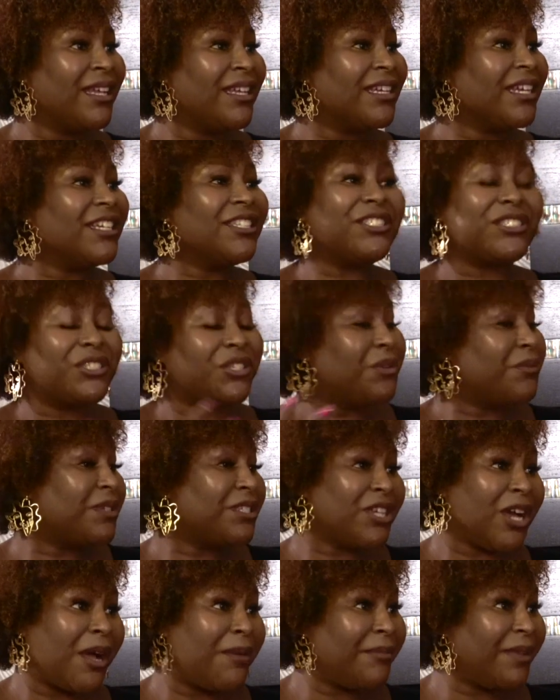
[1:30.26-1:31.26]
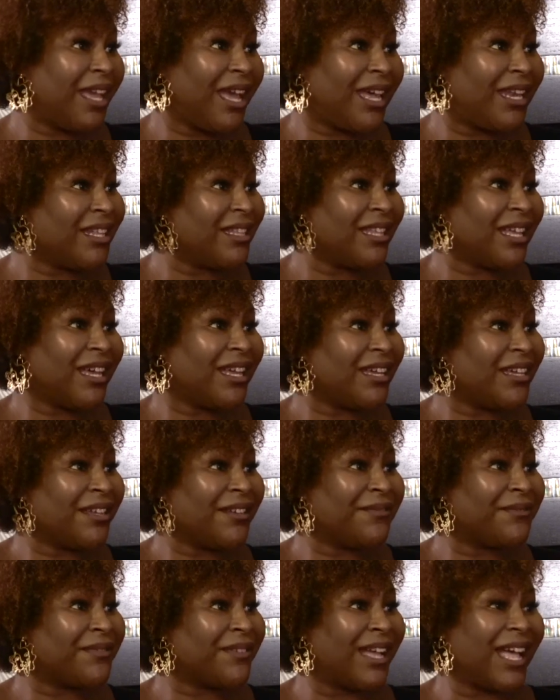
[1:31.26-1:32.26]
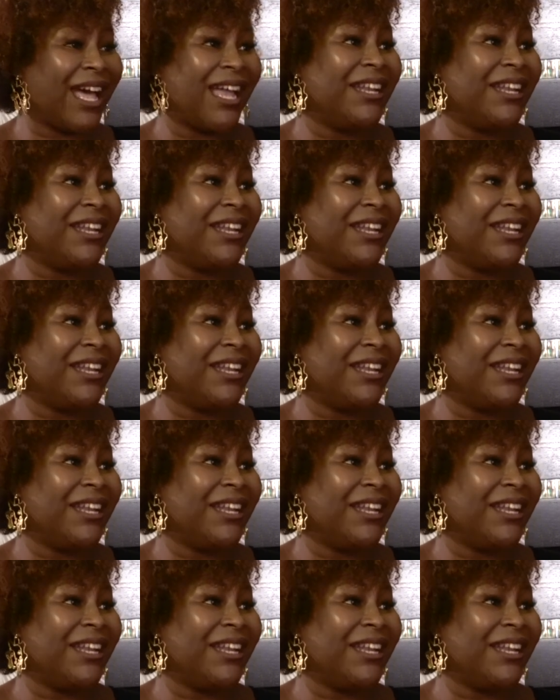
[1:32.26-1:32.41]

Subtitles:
Because no one taught me how to love.